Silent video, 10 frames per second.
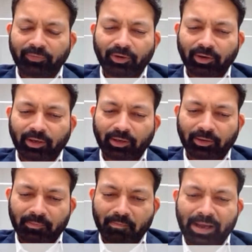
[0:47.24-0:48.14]
if you look
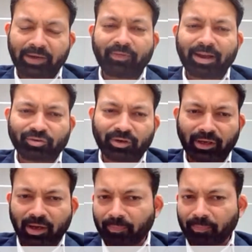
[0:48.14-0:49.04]
at
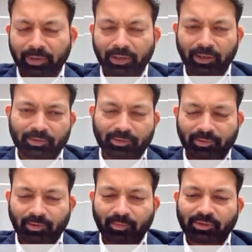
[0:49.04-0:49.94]
manufacturing
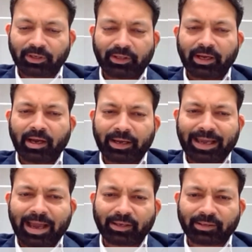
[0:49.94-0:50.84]
companies, obviously they are
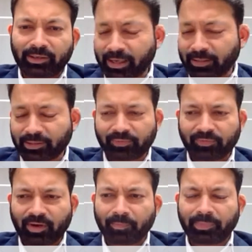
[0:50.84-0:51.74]
capex
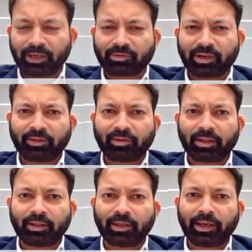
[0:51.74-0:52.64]
intensive companies, right?
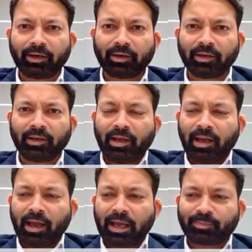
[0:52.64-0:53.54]
So at the end,
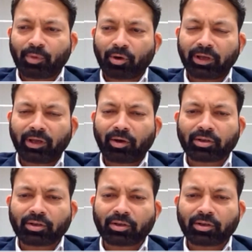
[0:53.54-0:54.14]
as borrowing